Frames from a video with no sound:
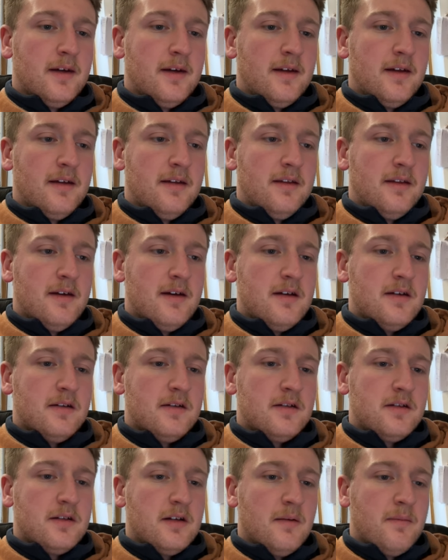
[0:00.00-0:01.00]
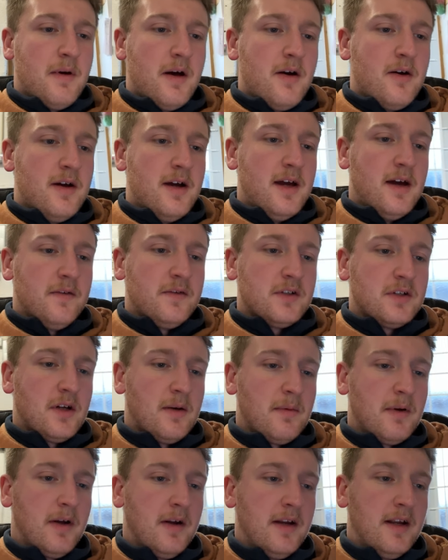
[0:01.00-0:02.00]
And that's about it. I've just
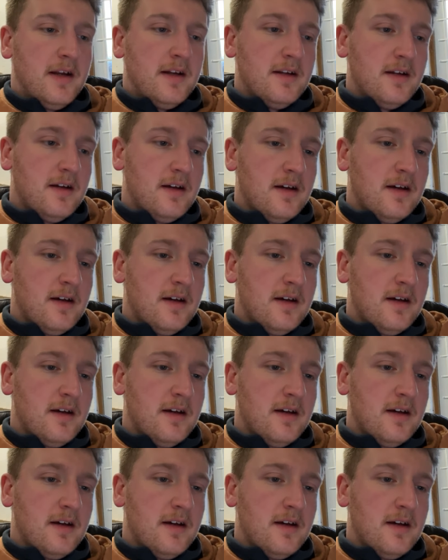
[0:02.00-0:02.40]
uploaded